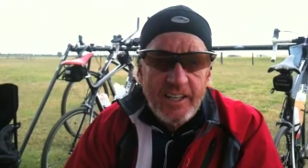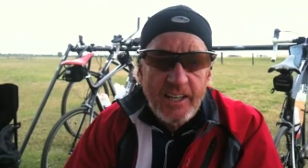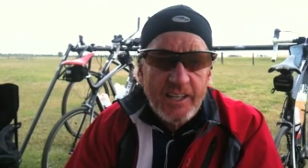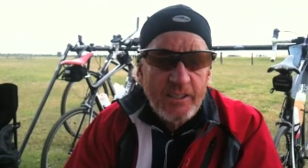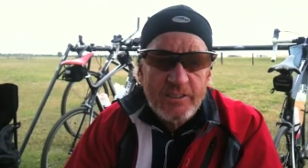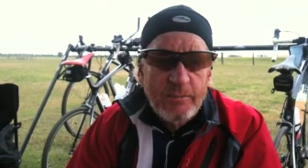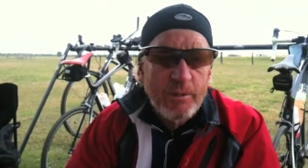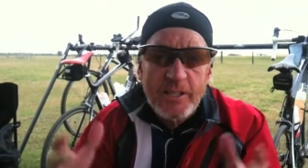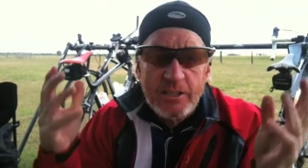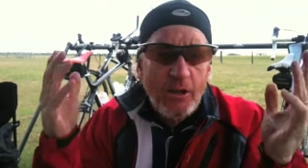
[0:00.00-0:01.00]
I don't know,
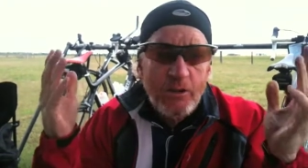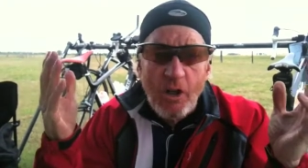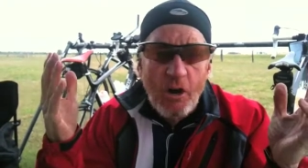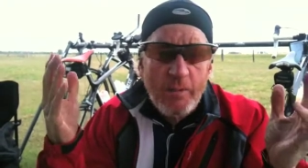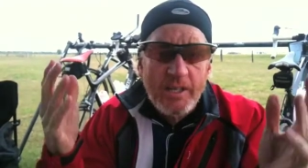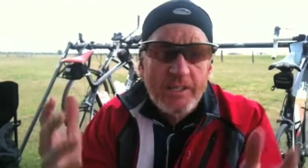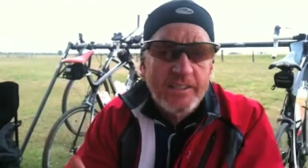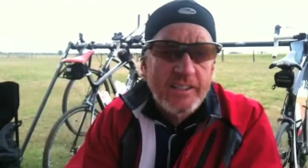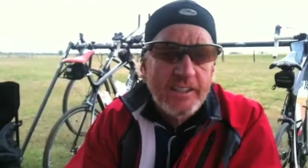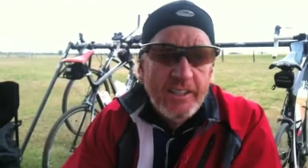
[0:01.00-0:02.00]
someplace in Oklahoma.
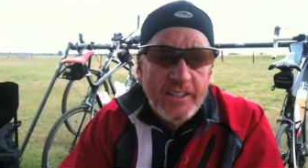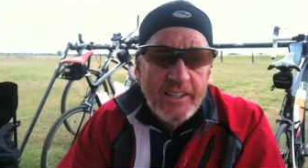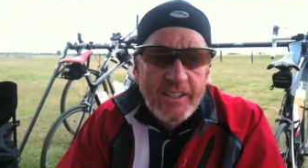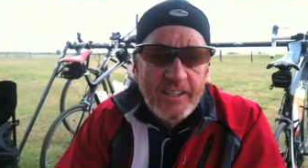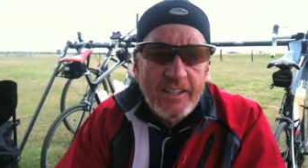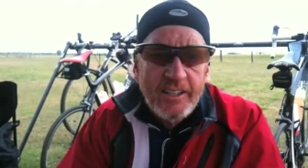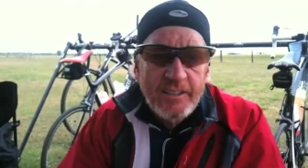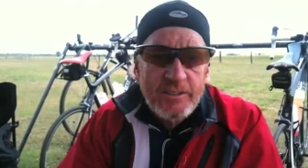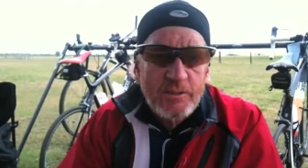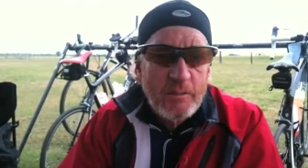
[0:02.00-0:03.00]

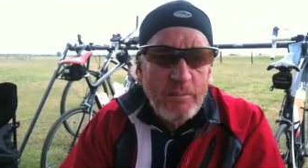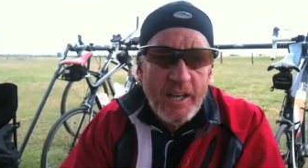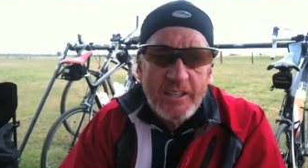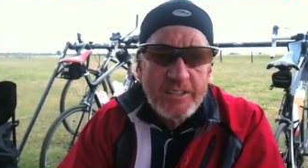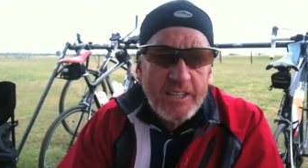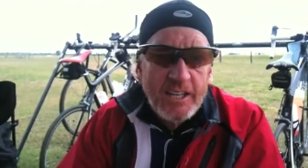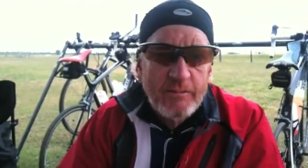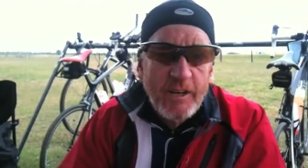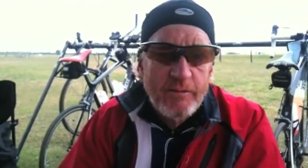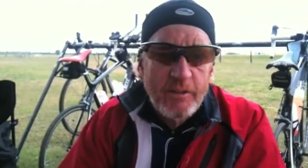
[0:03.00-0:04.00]
And Sweet Bet is taking
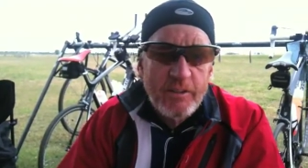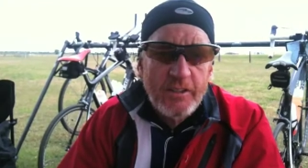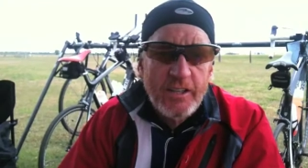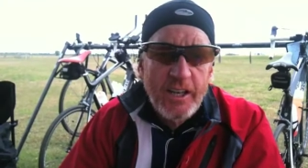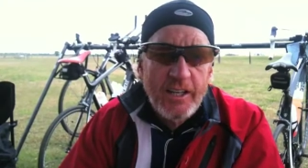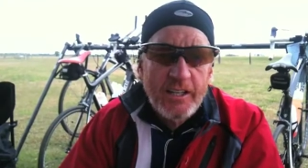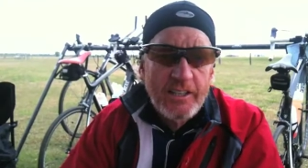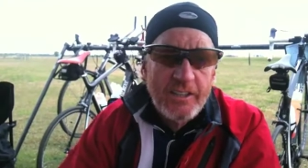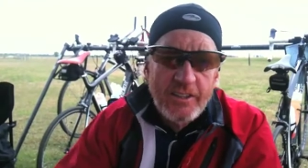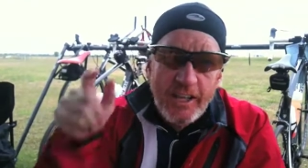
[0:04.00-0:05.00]
my photo today, and
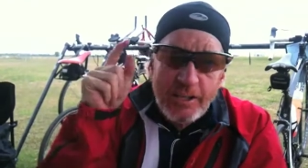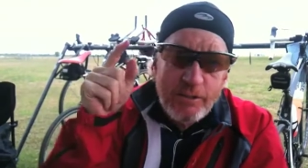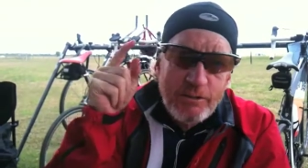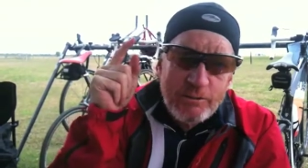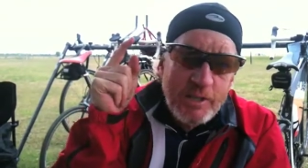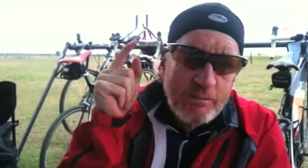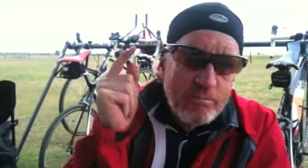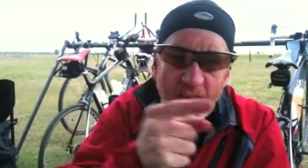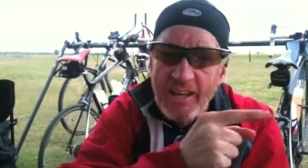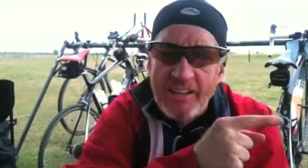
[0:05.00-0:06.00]
thank you, Sweet
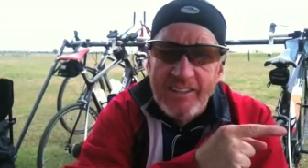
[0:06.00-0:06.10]
Bet.